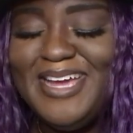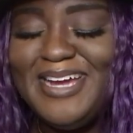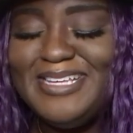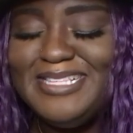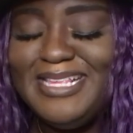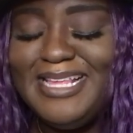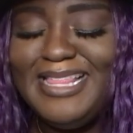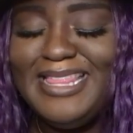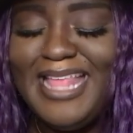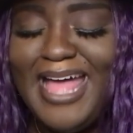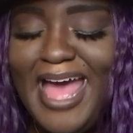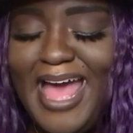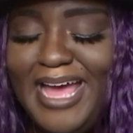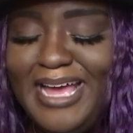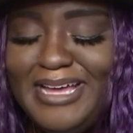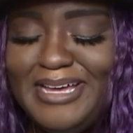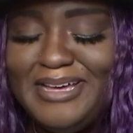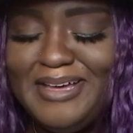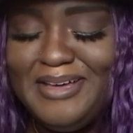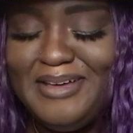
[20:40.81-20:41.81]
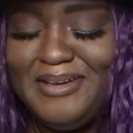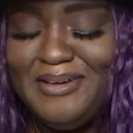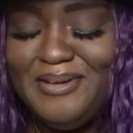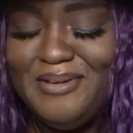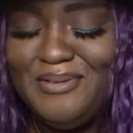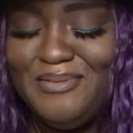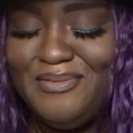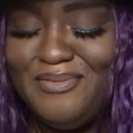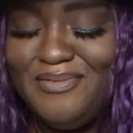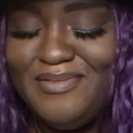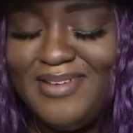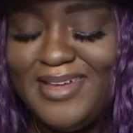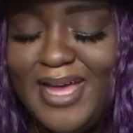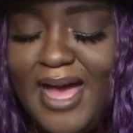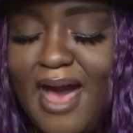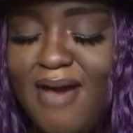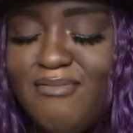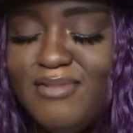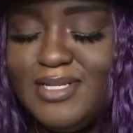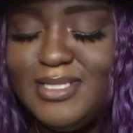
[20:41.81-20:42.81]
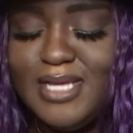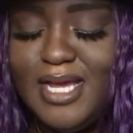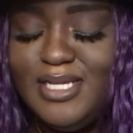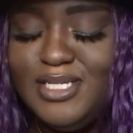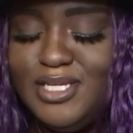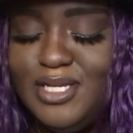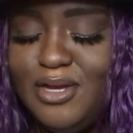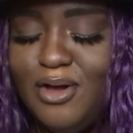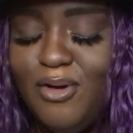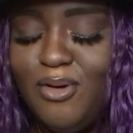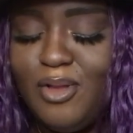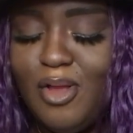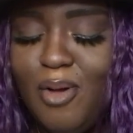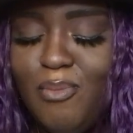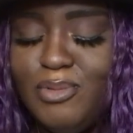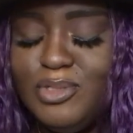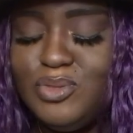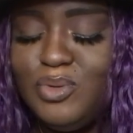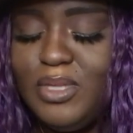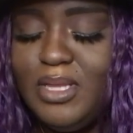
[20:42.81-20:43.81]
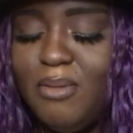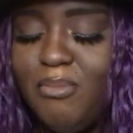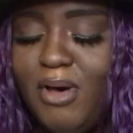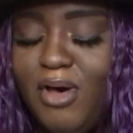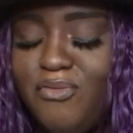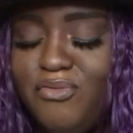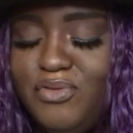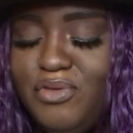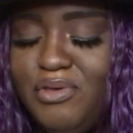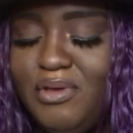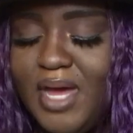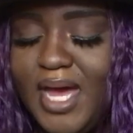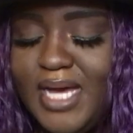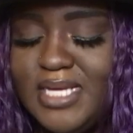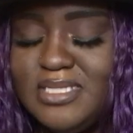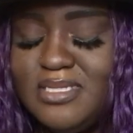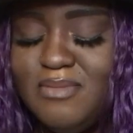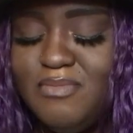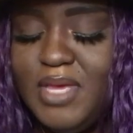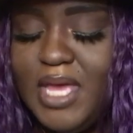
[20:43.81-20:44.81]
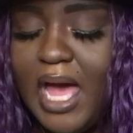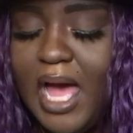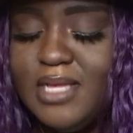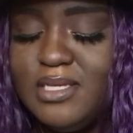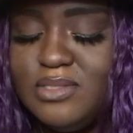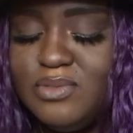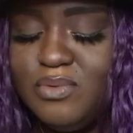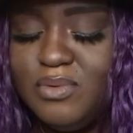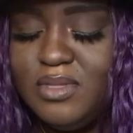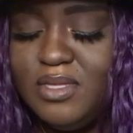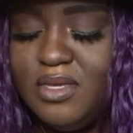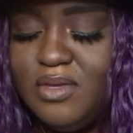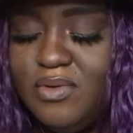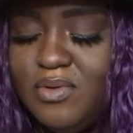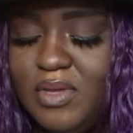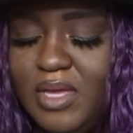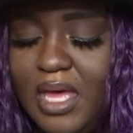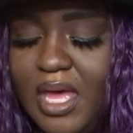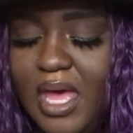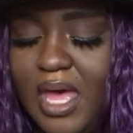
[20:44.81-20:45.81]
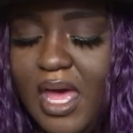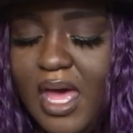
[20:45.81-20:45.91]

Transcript: There's a lack of conversation going on between the both of you guys, to be honest with you.